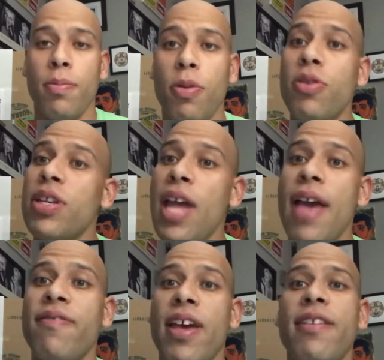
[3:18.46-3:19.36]
Per the
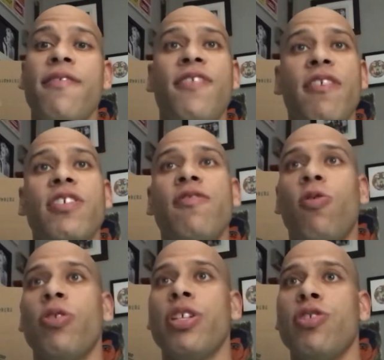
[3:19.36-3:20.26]
NAVED
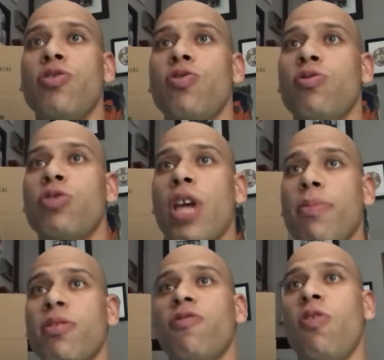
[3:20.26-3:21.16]
5042,
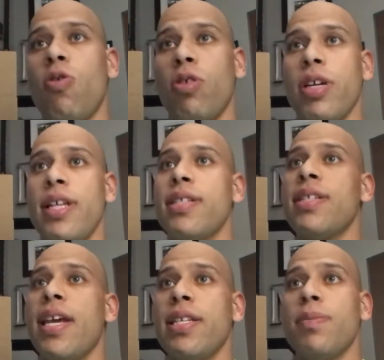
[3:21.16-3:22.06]
Chapter 4, it
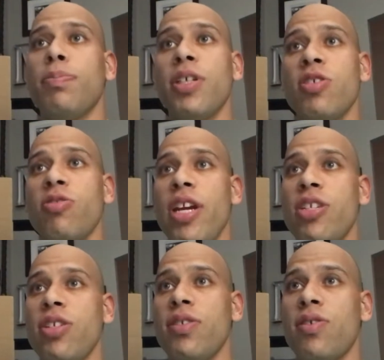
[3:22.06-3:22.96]
states, blister
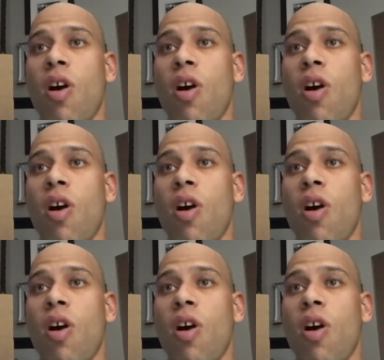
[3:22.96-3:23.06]
agents,